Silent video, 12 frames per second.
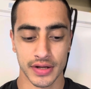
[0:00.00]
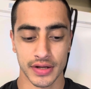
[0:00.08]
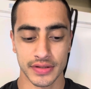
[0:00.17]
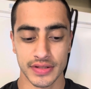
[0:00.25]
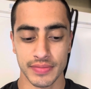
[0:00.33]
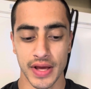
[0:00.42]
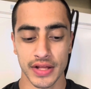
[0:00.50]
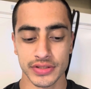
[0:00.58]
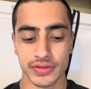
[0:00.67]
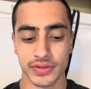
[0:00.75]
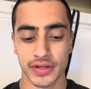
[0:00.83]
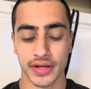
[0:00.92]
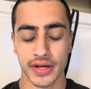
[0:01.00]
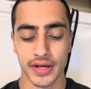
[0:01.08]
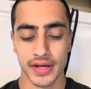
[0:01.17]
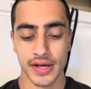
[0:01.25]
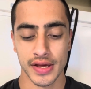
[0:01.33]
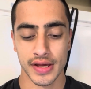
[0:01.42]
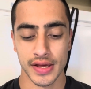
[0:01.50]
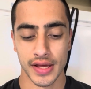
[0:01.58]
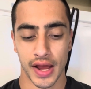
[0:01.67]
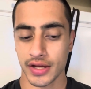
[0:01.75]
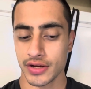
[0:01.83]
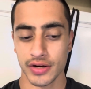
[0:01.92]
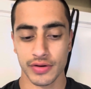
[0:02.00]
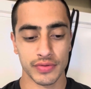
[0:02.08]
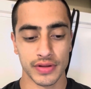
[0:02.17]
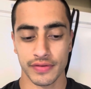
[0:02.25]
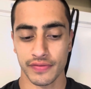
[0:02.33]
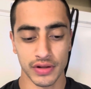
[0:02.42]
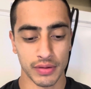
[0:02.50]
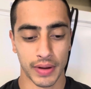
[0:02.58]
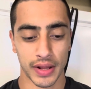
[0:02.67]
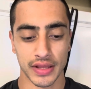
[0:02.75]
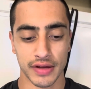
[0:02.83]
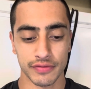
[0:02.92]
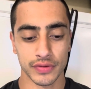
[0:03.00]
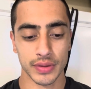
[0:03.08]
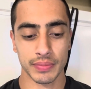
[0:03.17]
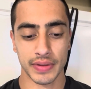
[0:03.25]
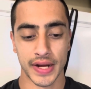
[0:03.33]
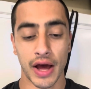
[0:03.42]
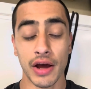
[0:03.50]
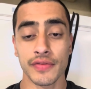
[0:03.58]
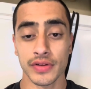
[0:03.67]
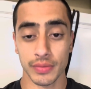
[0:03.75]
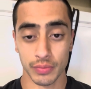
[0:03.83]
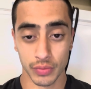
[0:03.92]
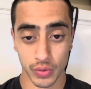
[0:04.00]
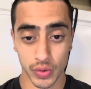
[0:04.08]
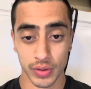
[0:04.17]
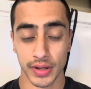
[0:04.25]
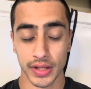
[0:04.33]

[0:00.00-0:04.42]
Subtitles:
tibialis work, I couldn't really feel it on my left foot, but now I feel it more on my